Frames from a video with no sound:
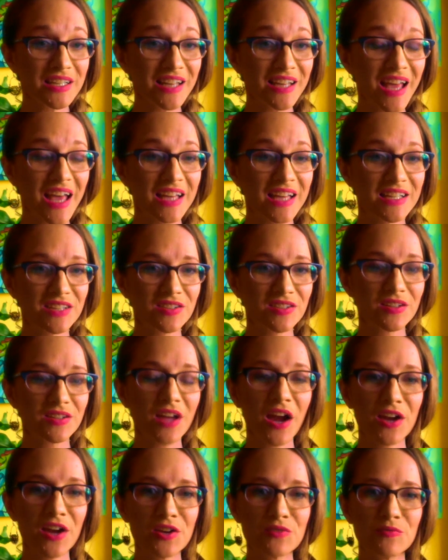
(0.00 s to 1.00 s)
and
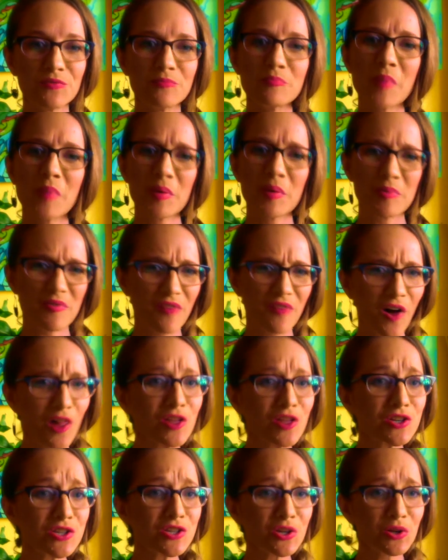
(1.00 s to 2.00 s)
kind of maybe
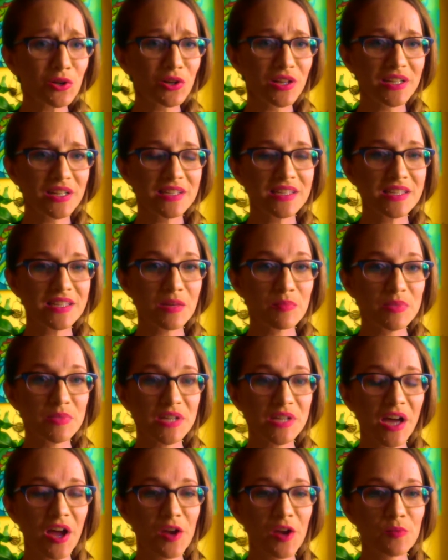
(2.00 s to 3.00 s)
volatile at
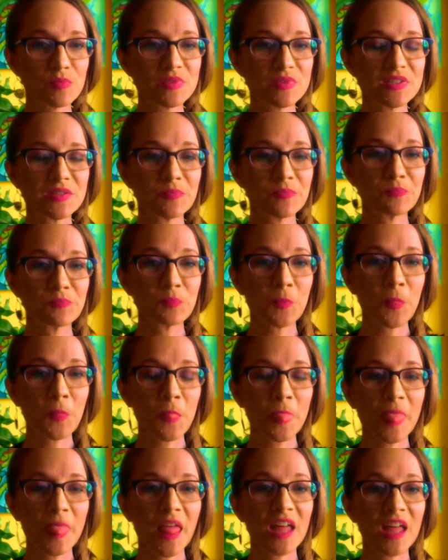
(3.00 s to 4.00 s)
sometimes.
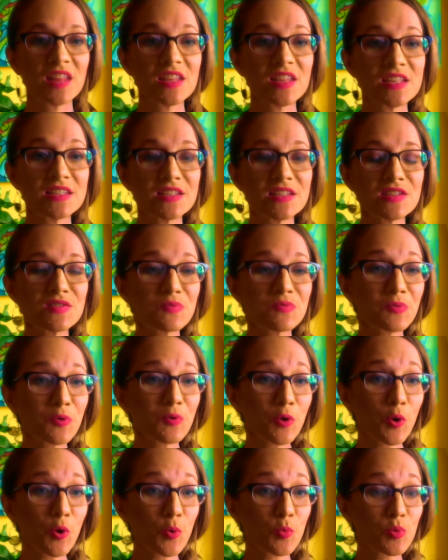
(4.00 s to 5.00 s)
This is
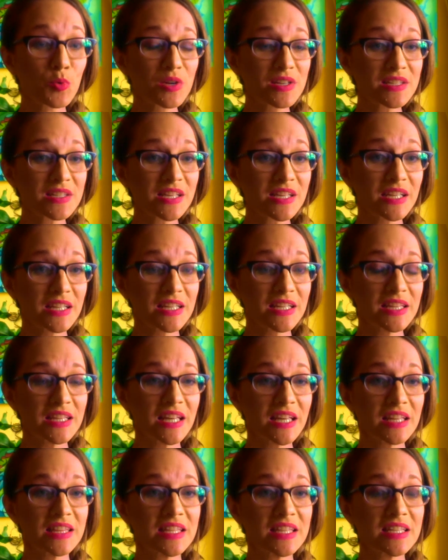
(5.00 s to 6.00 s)
for a reason,
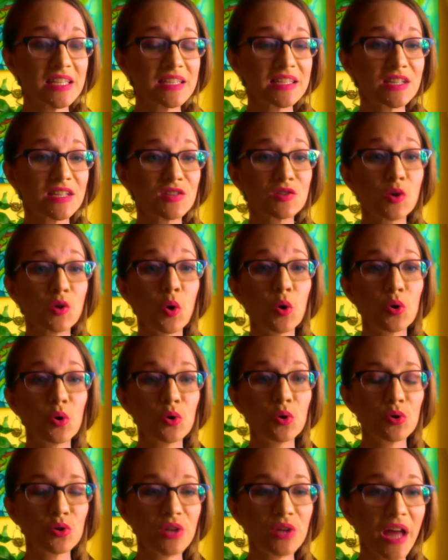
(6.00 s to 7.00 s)
that this is
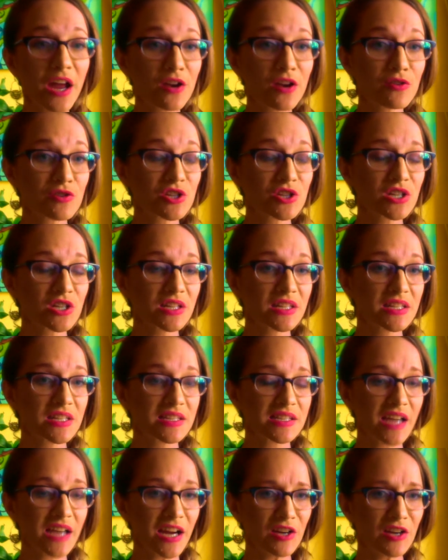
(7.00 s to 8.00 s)
old energy that's
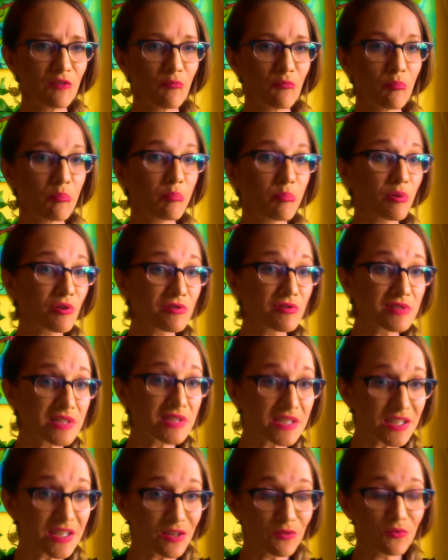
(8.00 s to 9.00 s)
kind of
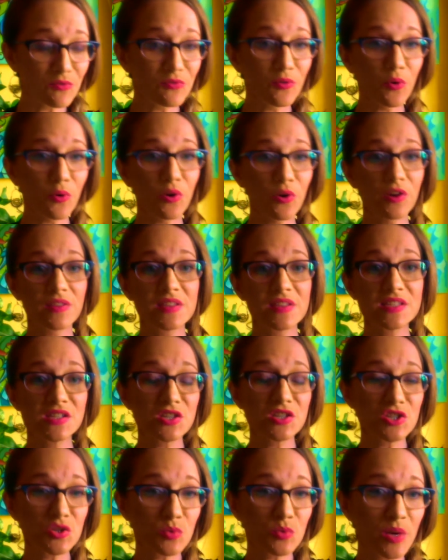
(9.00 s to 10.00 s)
bursting forth,
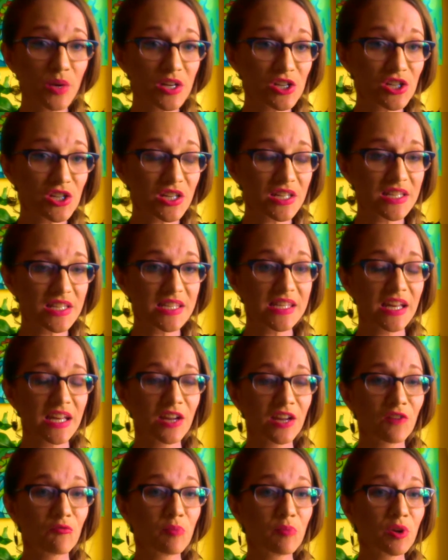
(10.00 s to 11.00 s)
situations that
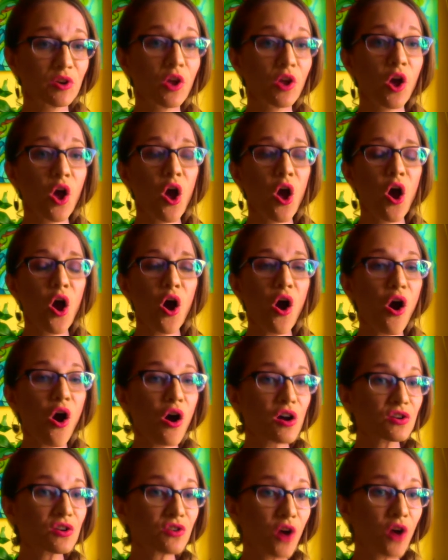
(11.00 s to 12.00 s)
have been
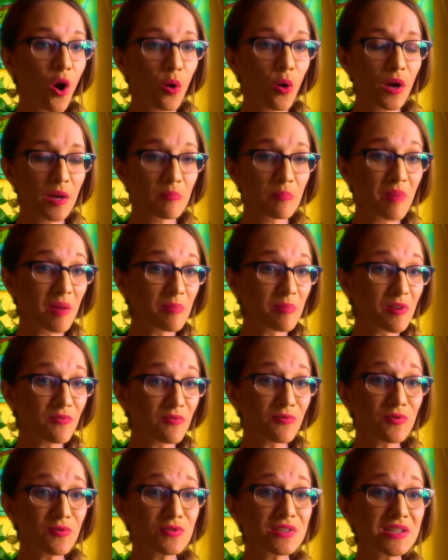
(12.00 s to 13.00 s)
ongoing maybe
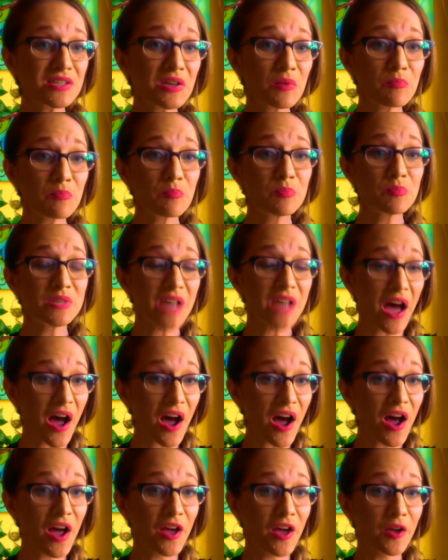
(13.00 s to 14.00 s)
for some
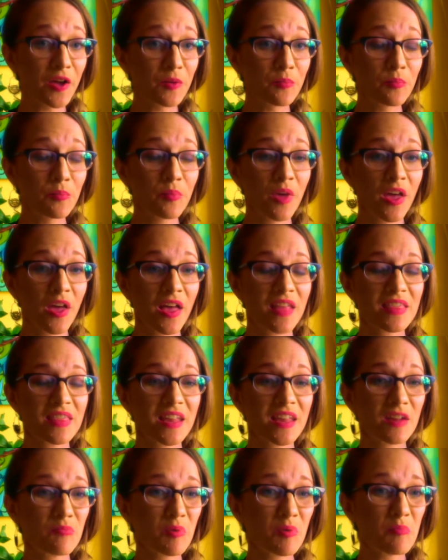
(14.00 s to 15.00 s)
time, that
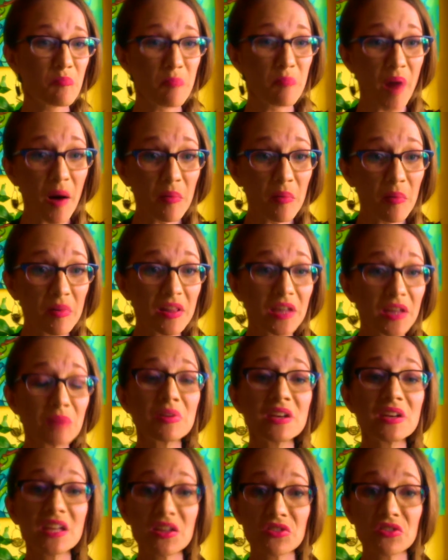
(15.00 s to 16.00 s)
have been bubbling
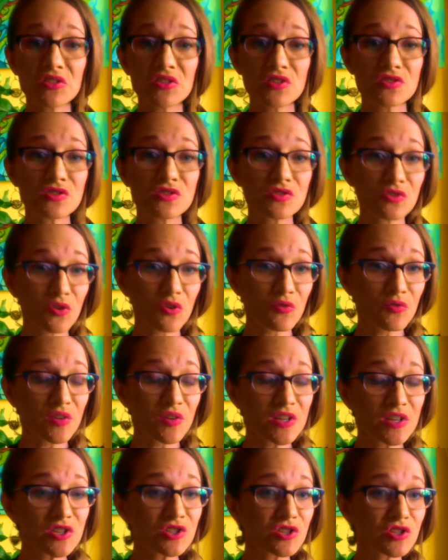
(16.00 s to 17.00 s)
beneath the
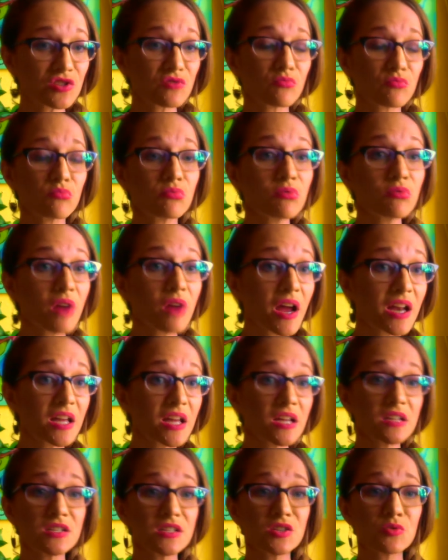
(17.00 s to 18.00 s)
surface, just
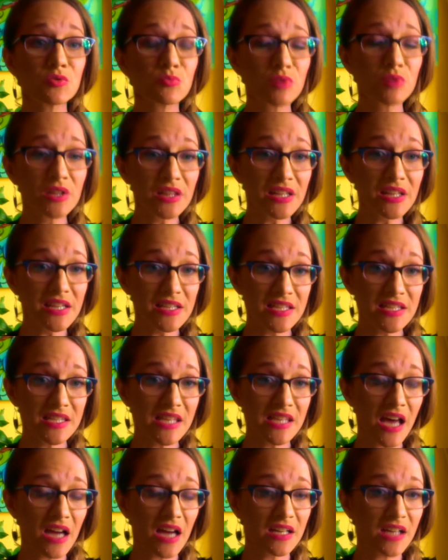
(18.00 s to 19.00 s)
ready to release
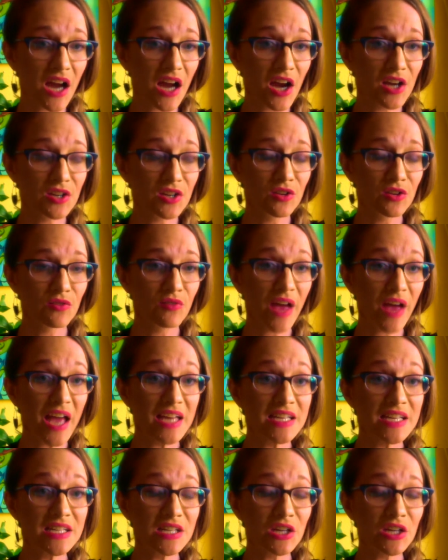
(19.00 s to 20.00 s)
that kind of
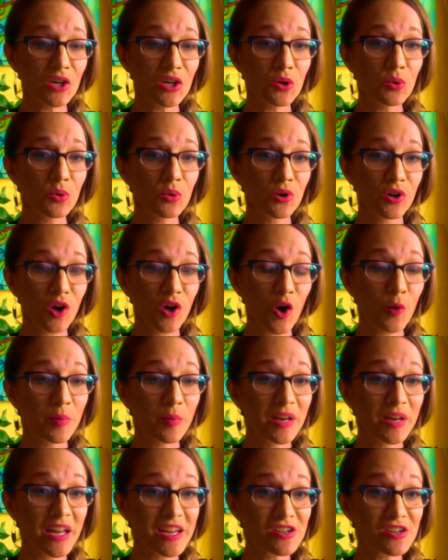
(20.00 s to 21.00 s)
ending or
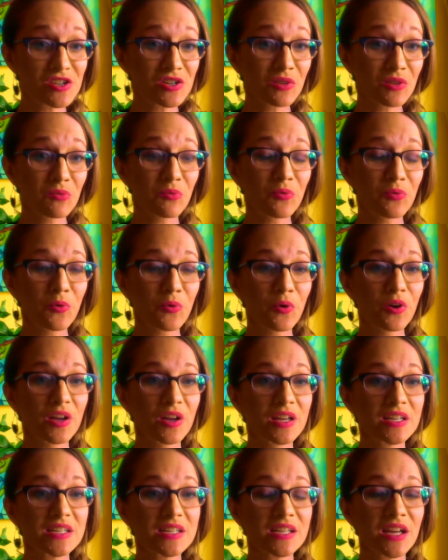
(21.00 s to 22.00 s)
culmination for
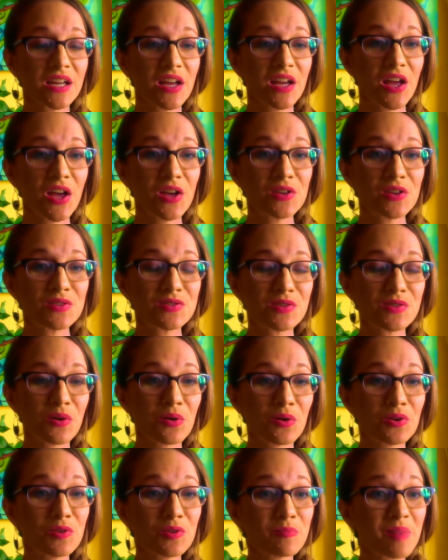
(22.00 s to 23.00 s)
it.
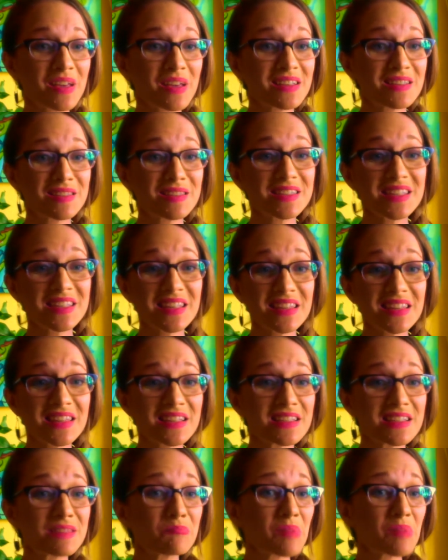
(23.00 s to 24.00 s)
So you may see
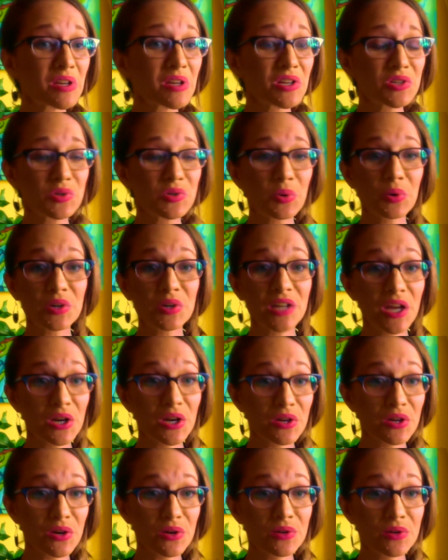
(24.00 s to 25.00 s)
these mini
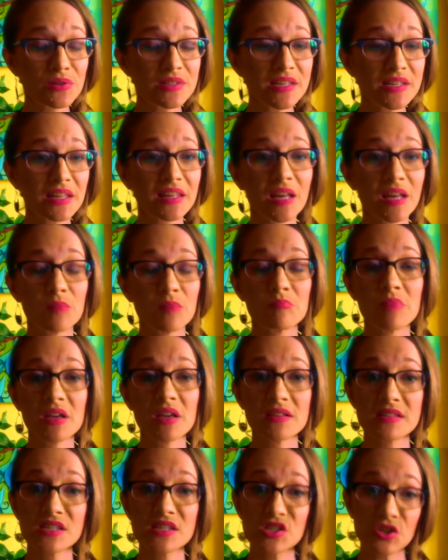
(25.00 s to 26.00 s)
tornadoes, and they
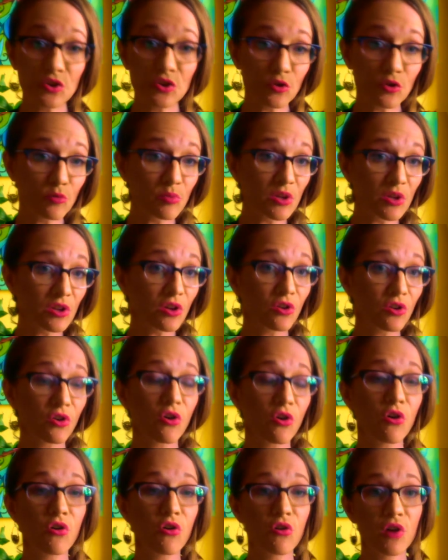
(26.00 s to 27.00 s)
may still be
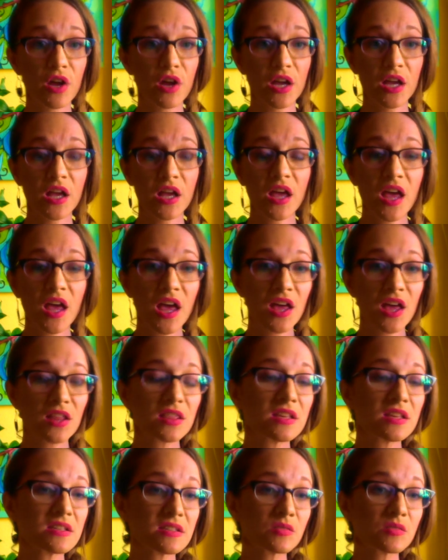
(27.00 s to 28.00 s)
occurring
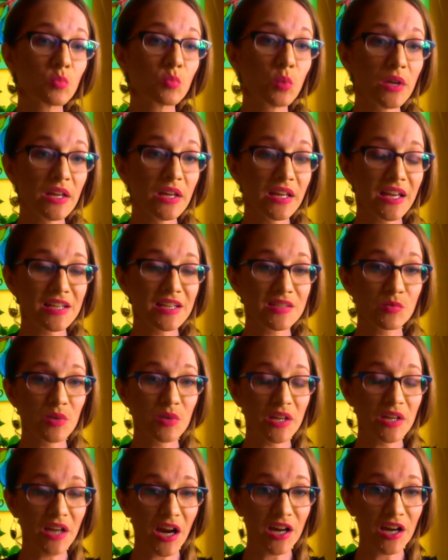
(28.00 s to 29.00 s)
this week as
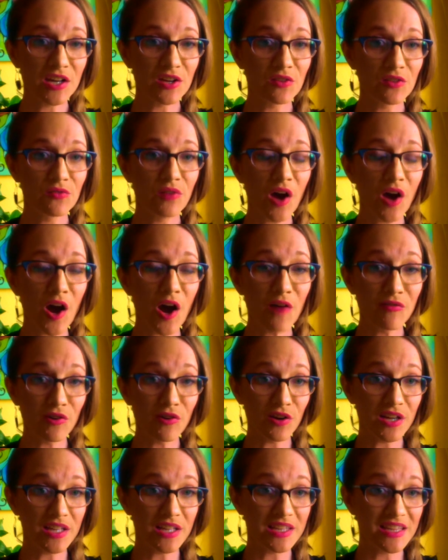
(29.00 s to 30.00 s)
we kind of
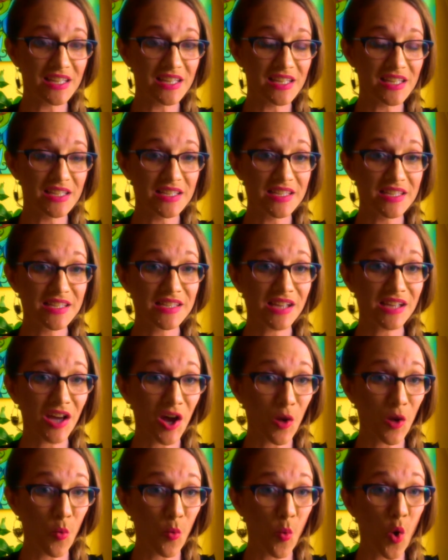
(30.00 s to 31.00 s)
hover in this
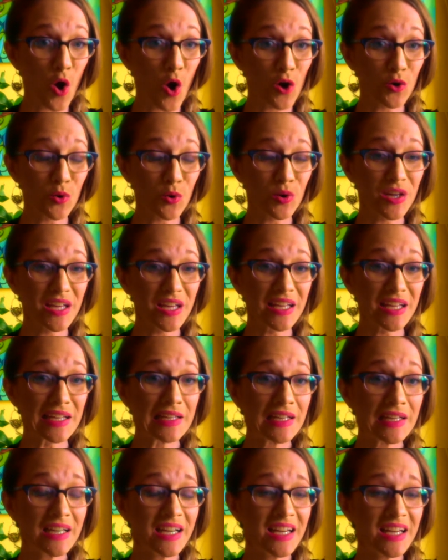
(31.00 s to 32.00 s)
watery
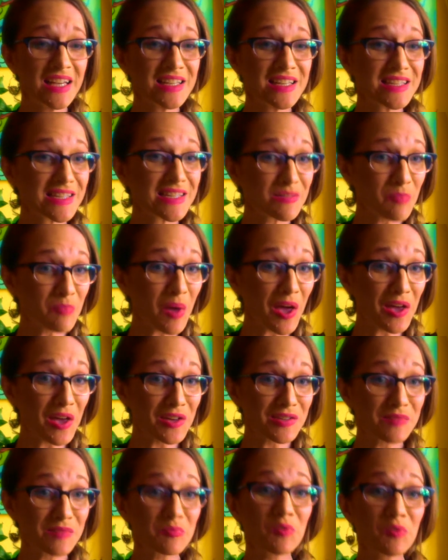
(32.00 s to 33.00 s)

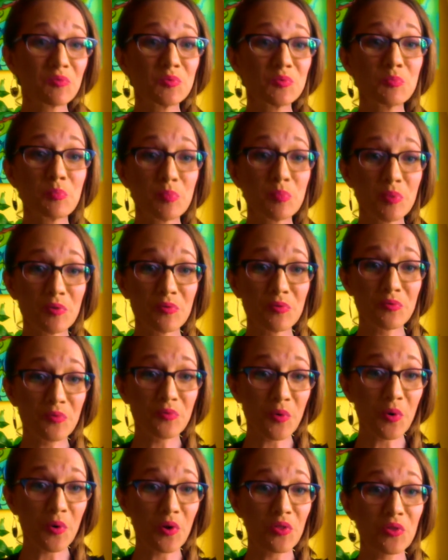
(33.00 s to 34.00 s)
space
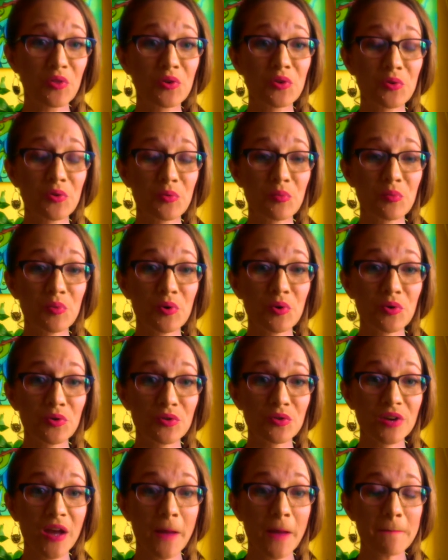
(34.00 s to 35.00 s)
before the new
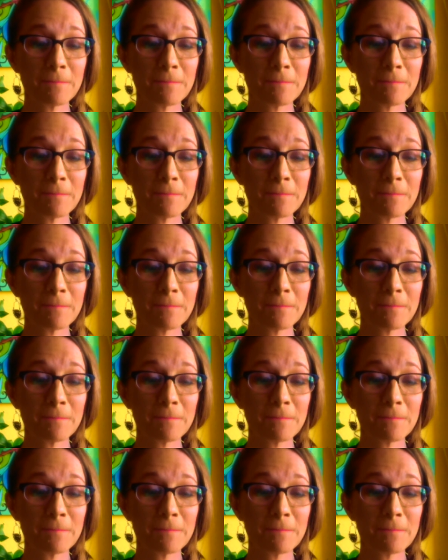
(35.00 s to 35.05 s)
moon.